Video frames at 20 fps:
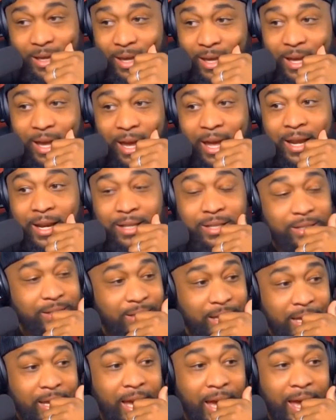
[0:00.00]

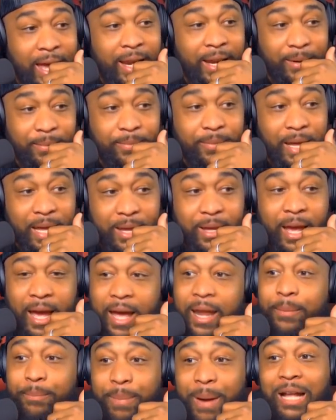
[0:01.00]

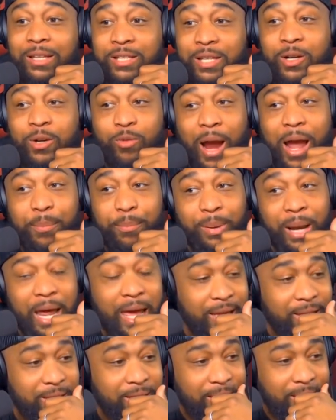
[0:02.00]
headed by to the right
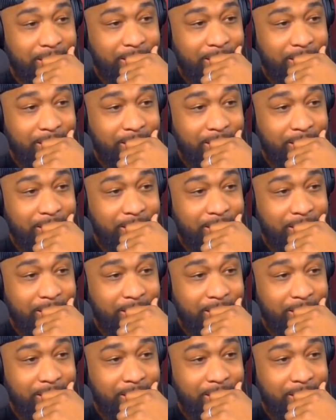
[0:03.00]
place.